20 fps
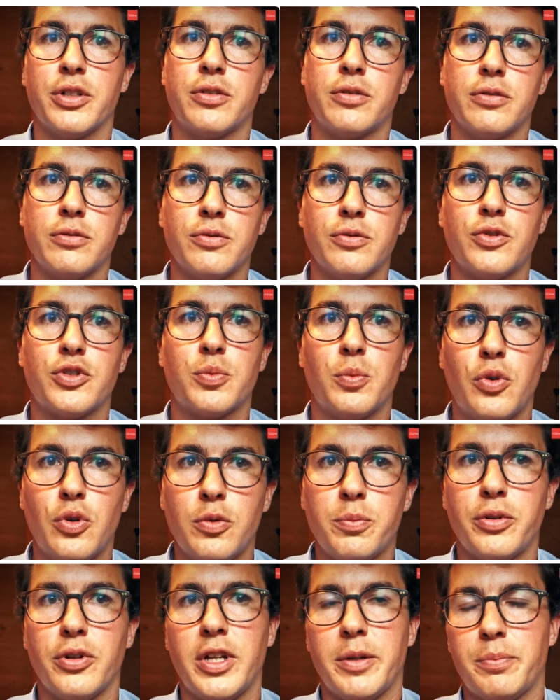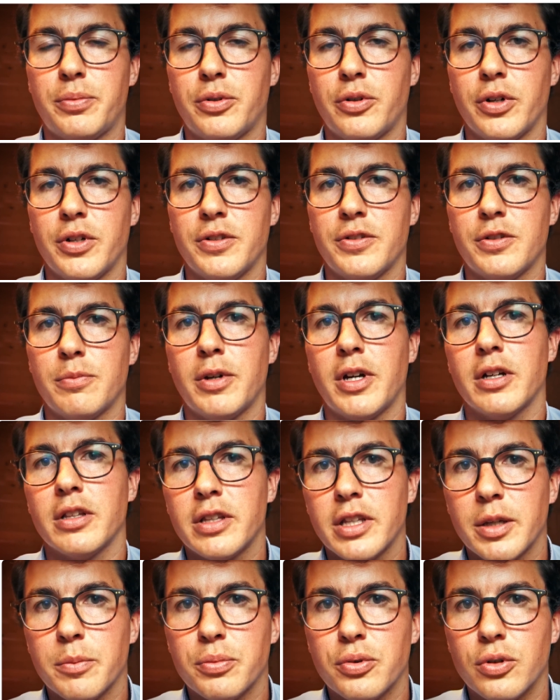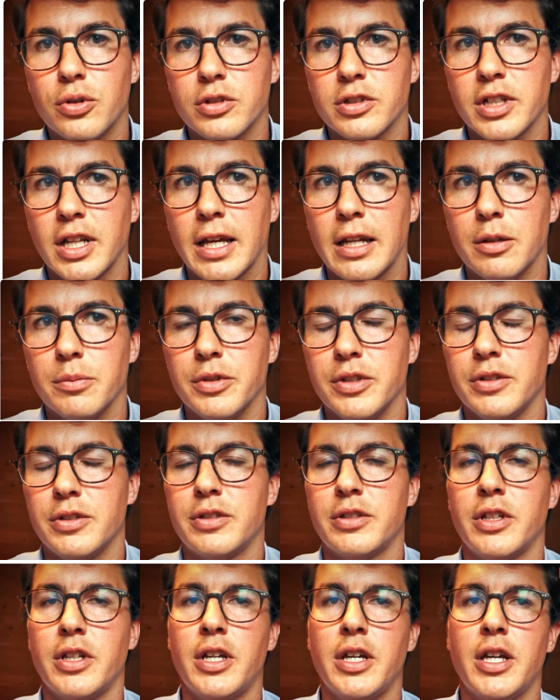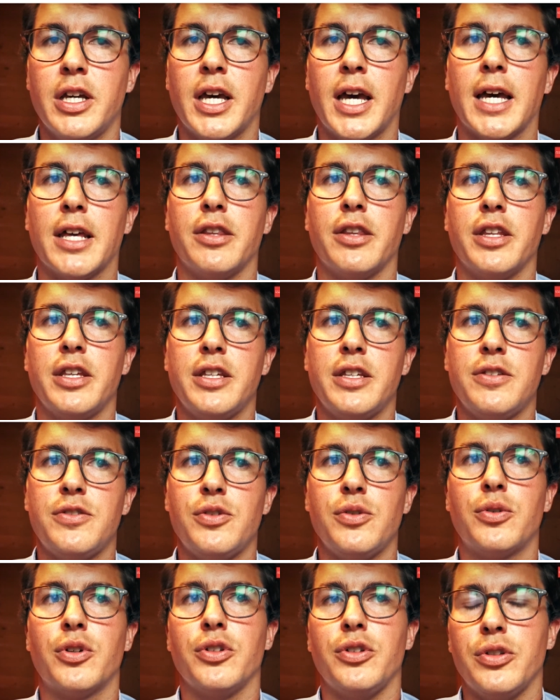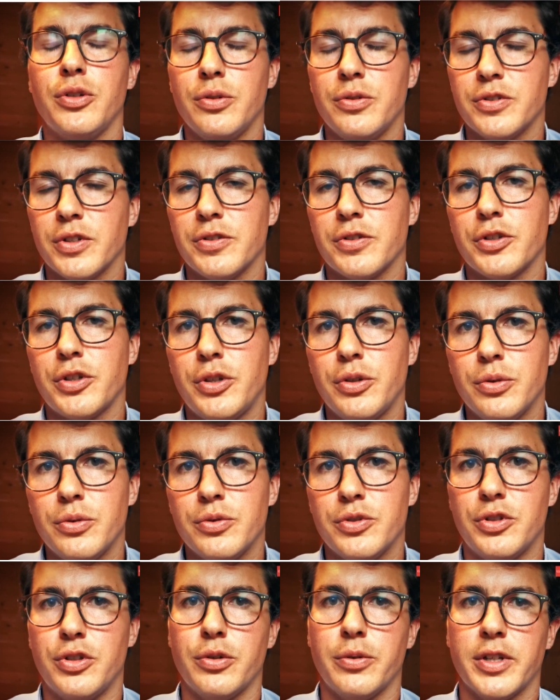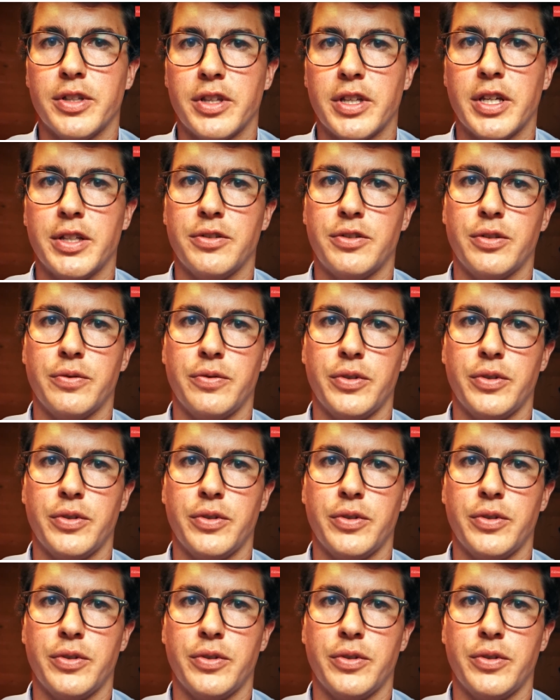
but small bullet points about the important elements, and these you can use as cues during the